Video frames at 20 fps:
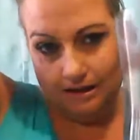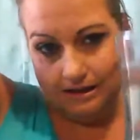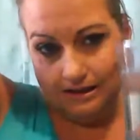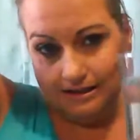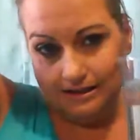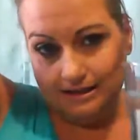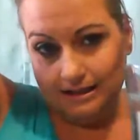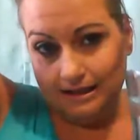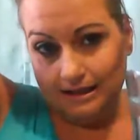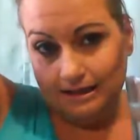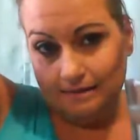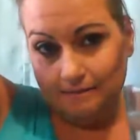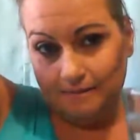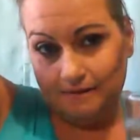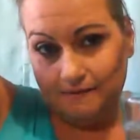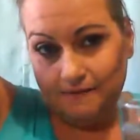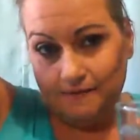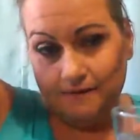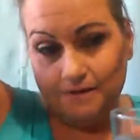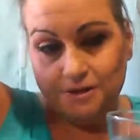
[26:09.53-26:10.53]
this
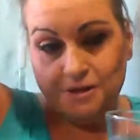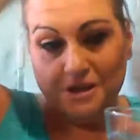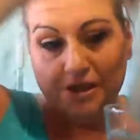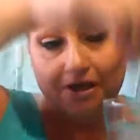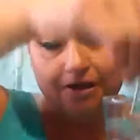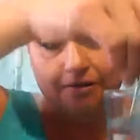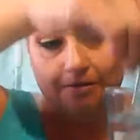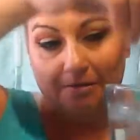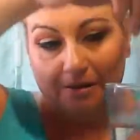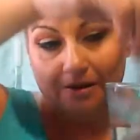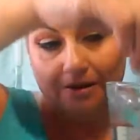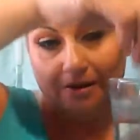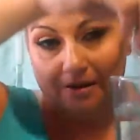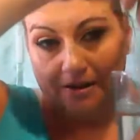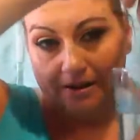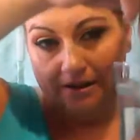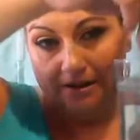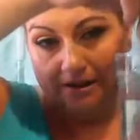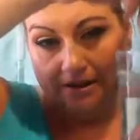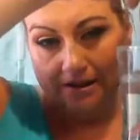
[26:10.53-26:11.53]
can't be Photoshop.
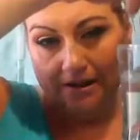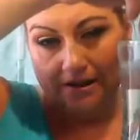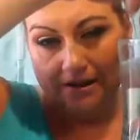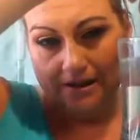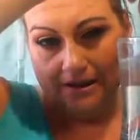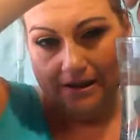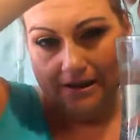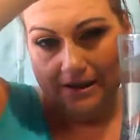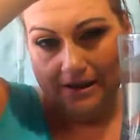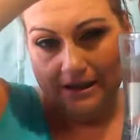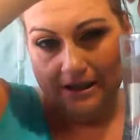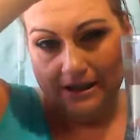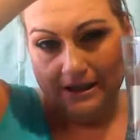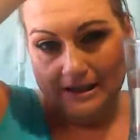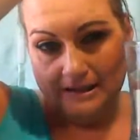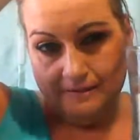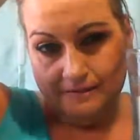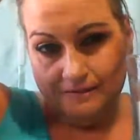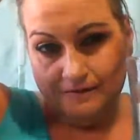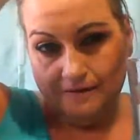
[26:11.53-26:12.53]

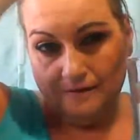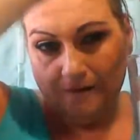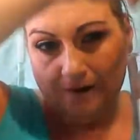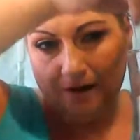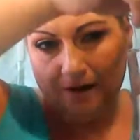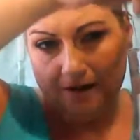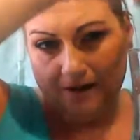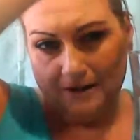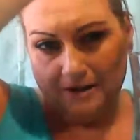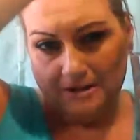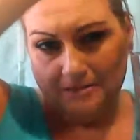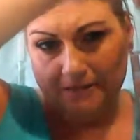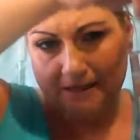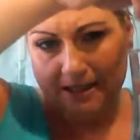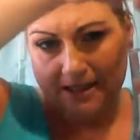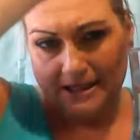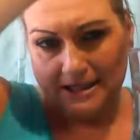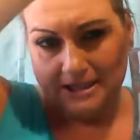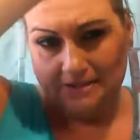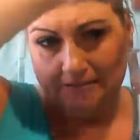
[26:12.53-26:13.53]
Real water,
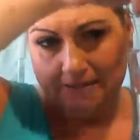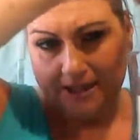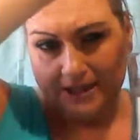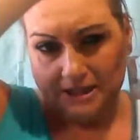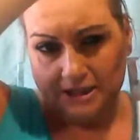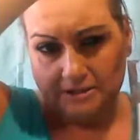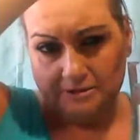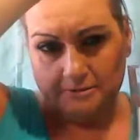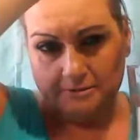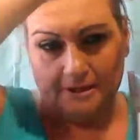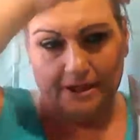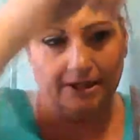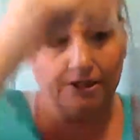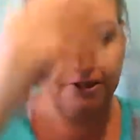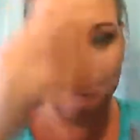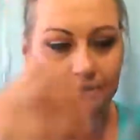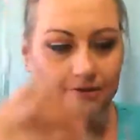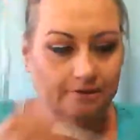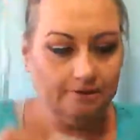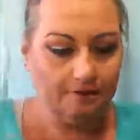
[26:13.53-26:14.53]
splashy, splashy,
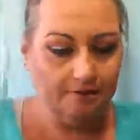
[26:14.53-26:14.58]
splashy.